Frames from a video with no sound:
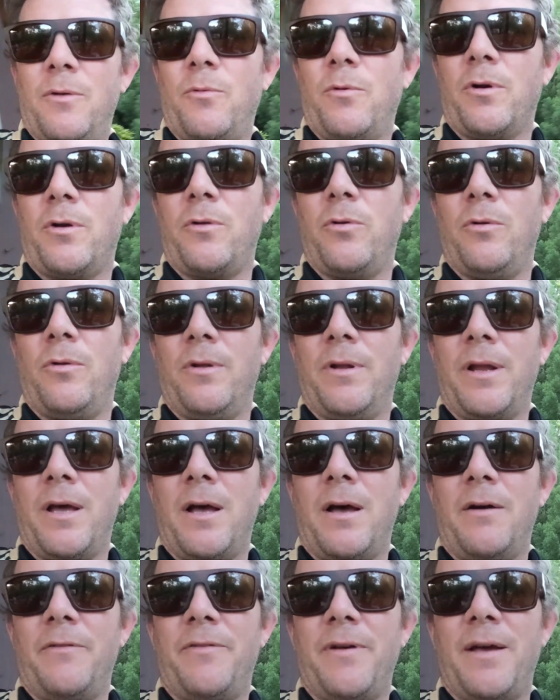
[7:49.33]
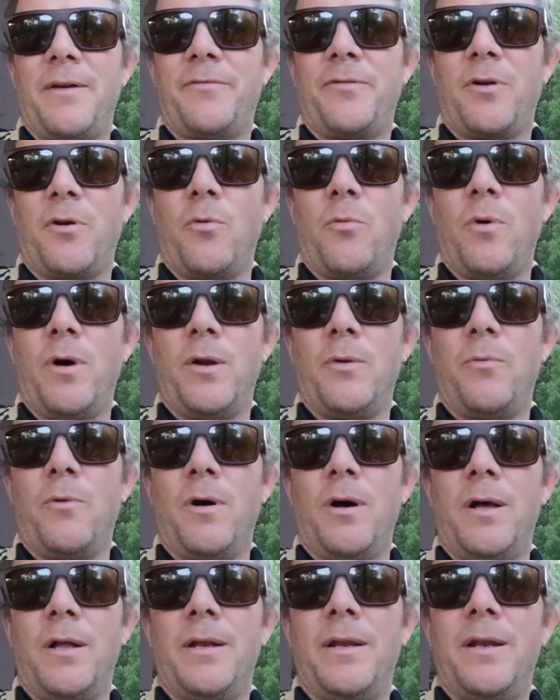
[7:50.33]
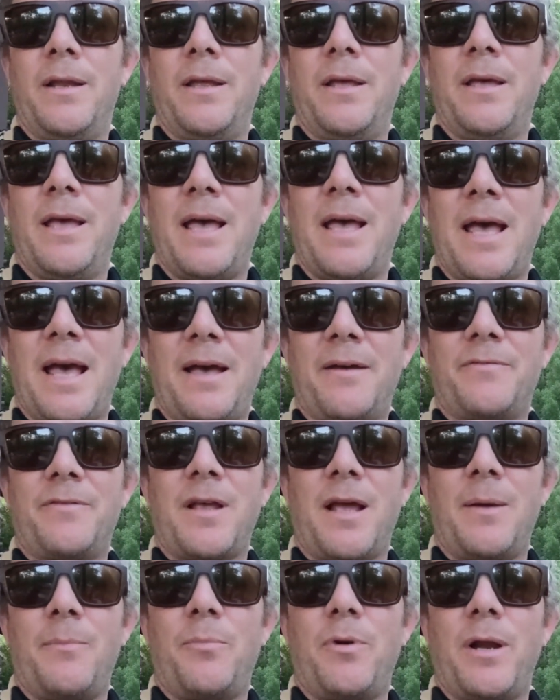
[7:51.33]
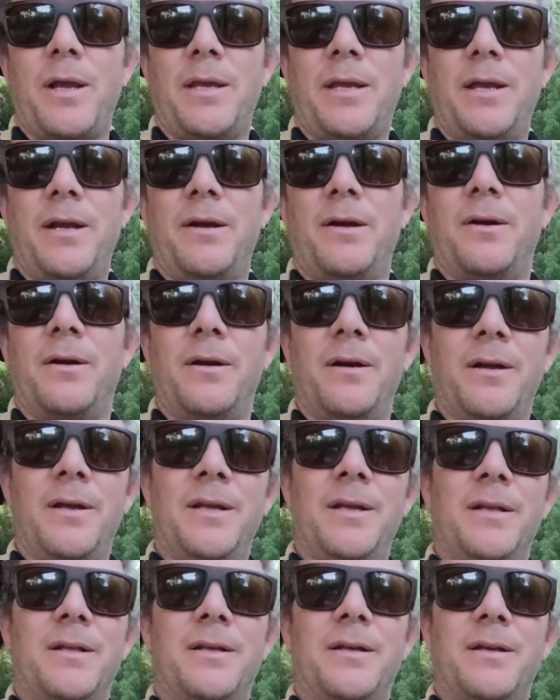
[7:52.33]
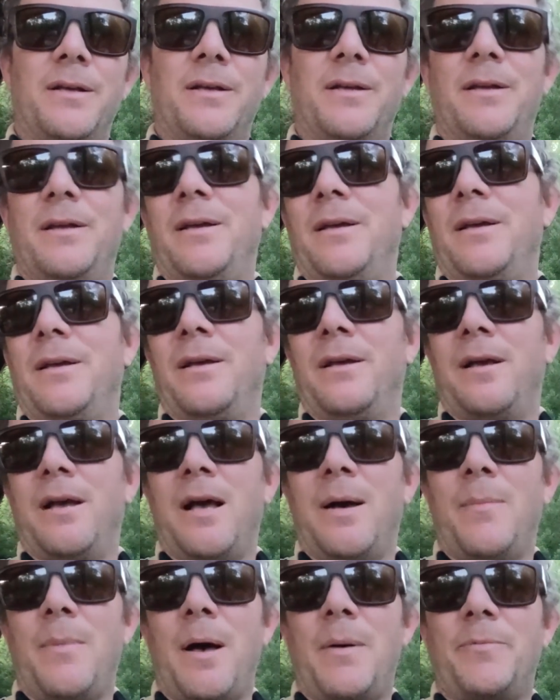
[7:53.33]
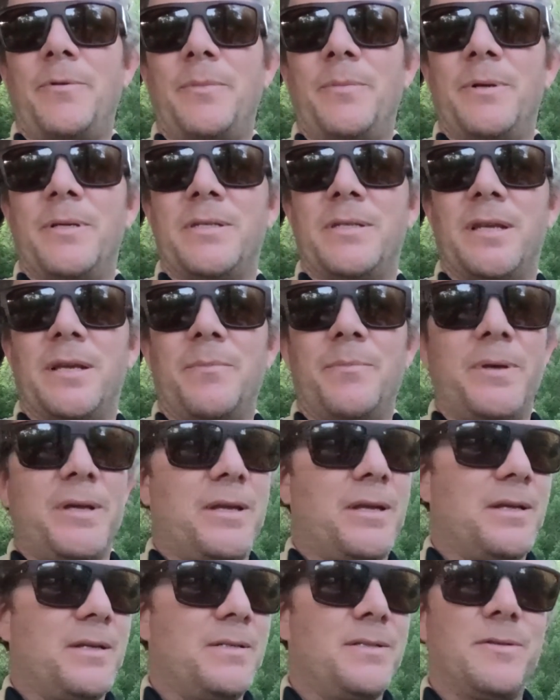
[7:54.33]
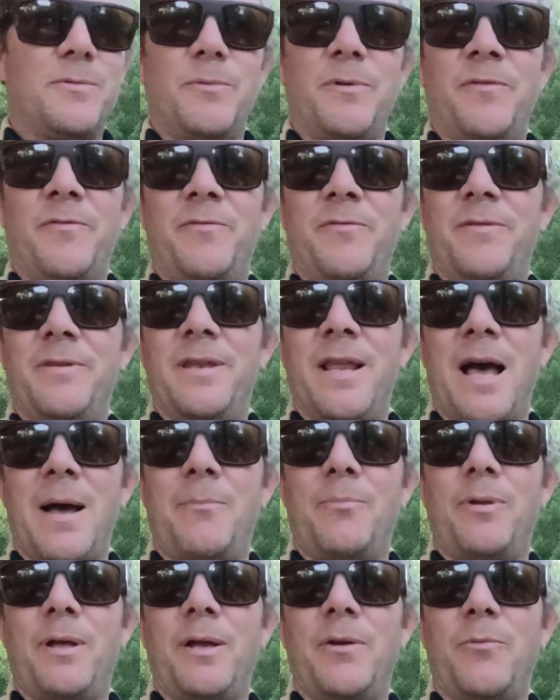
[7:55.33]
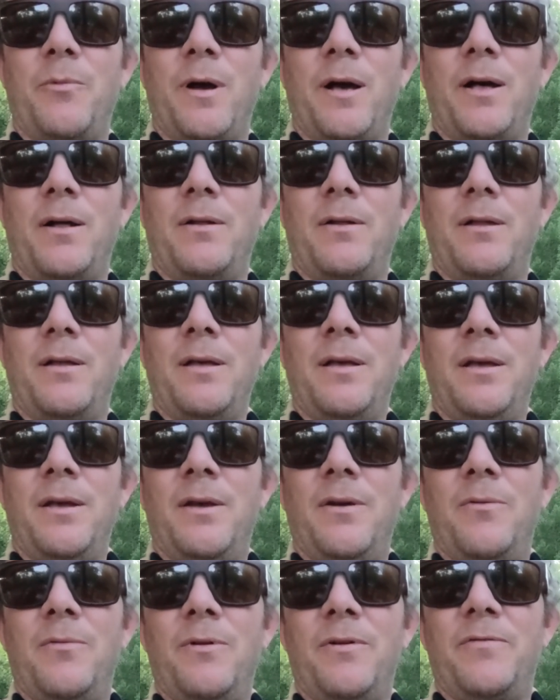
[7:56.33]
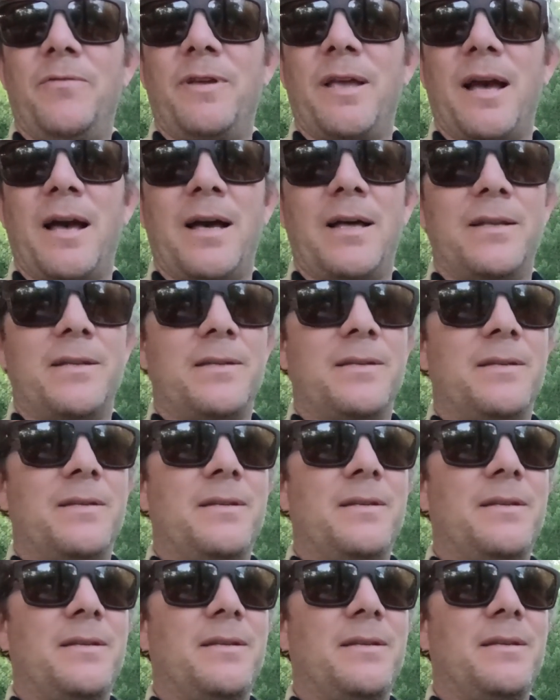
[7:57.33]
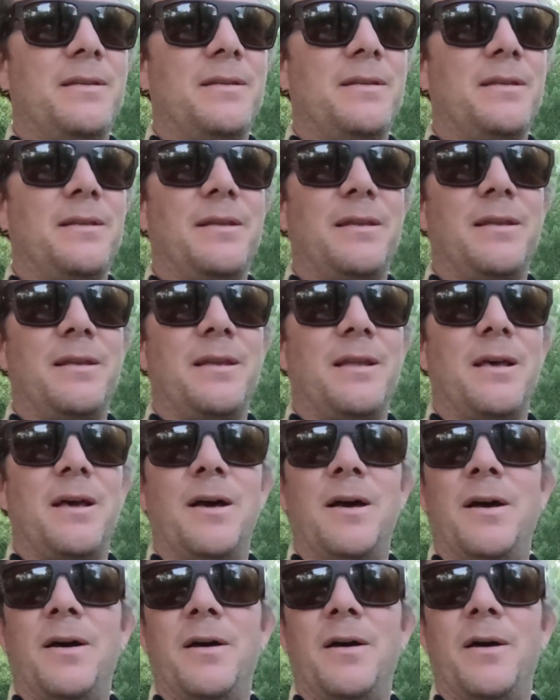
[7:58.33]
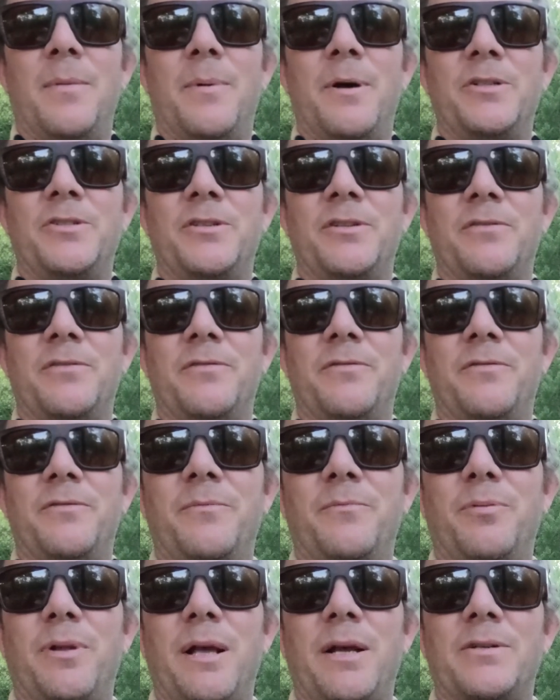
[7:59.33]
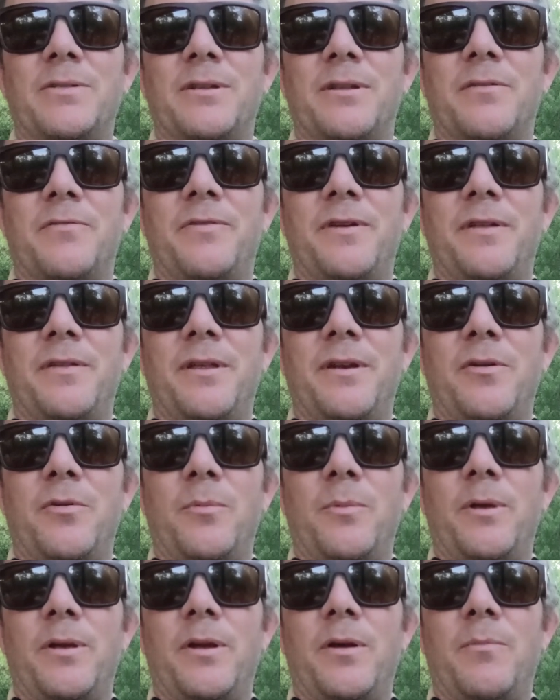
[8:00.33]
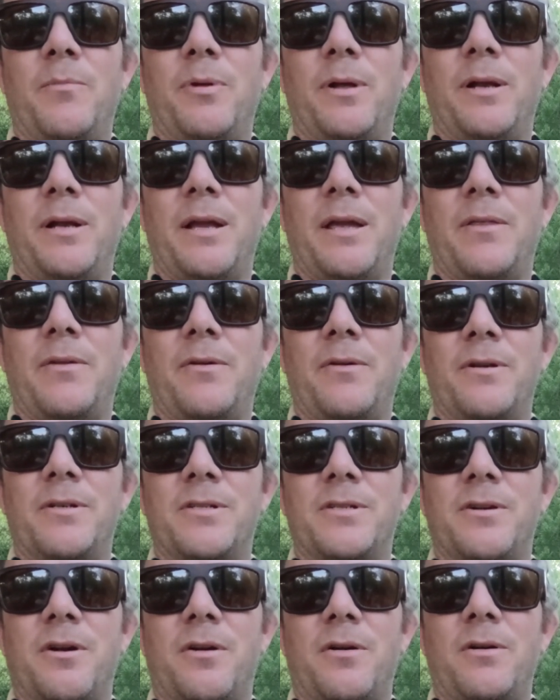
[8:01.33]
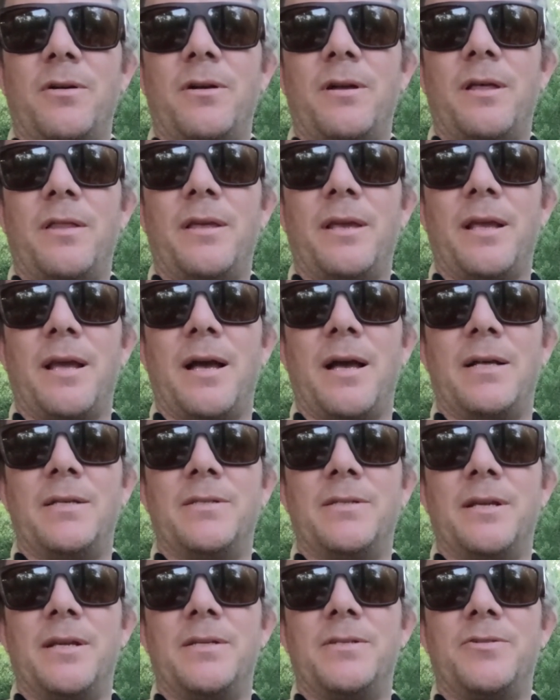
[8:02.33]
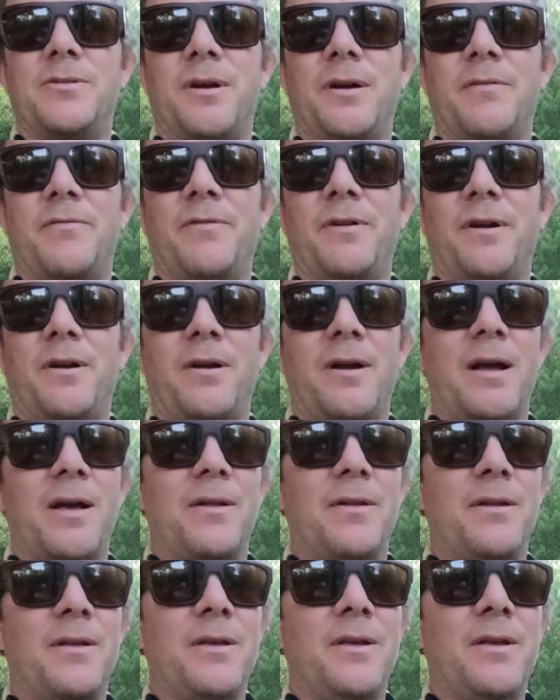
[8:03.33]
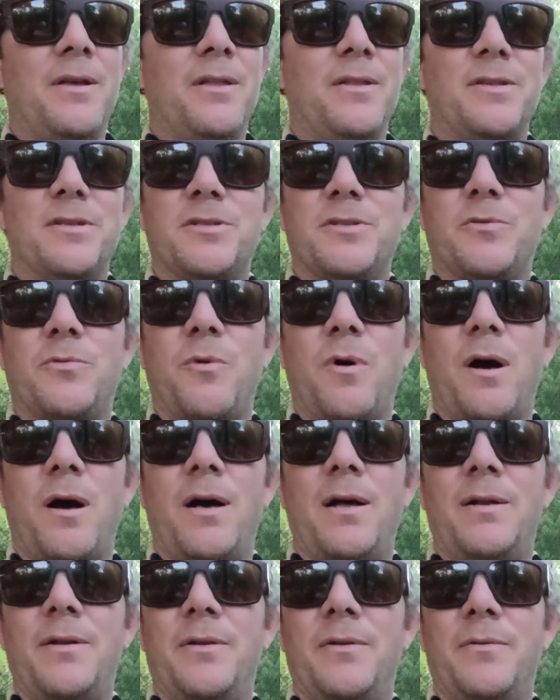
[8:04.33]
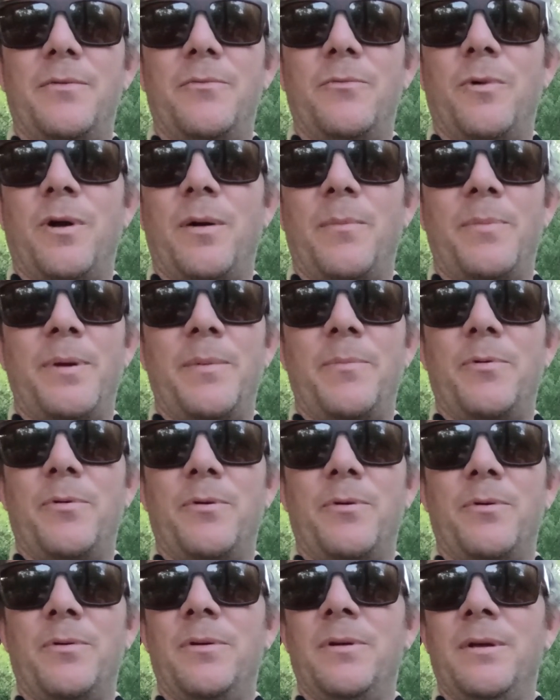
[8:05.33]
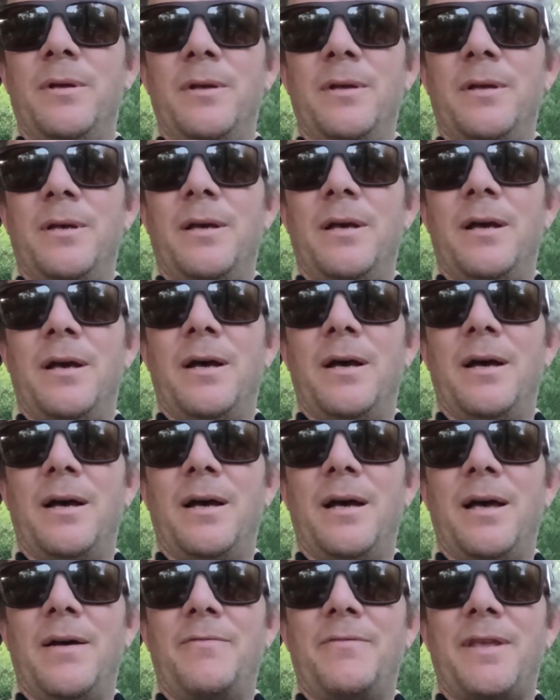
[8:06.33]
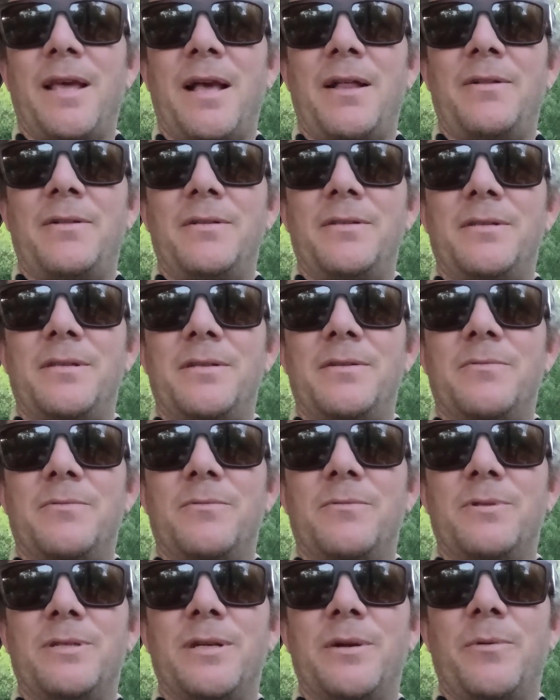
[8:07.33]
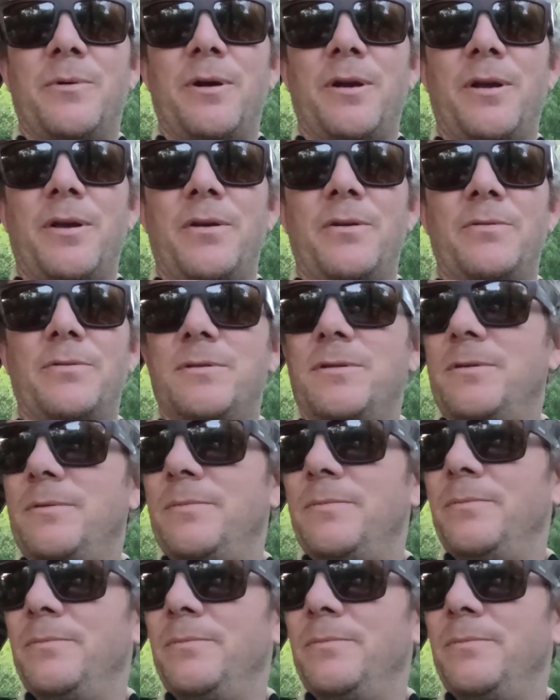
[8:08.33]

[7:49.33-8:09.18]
We're cooling off after a 1-1 halftime break here. I'm optimistic because we've not played well. We've got a bunch of players on the field that normally don't play together in the start. I think Heinze is trying to figure out the squad and where people have talents. We'll see where it goes.